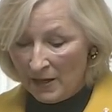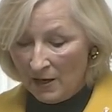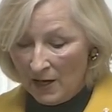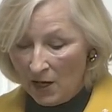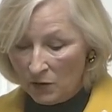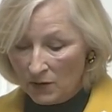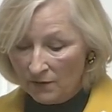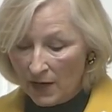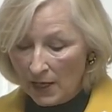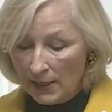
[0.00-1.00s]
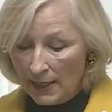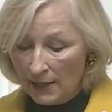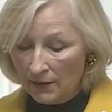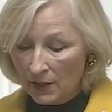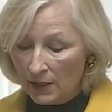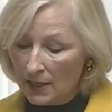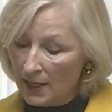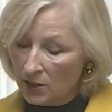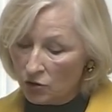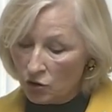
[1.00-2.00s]
How does violating the
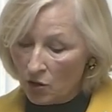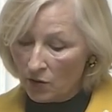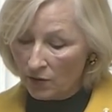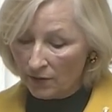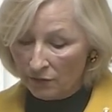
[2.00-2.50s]
Canadian Charter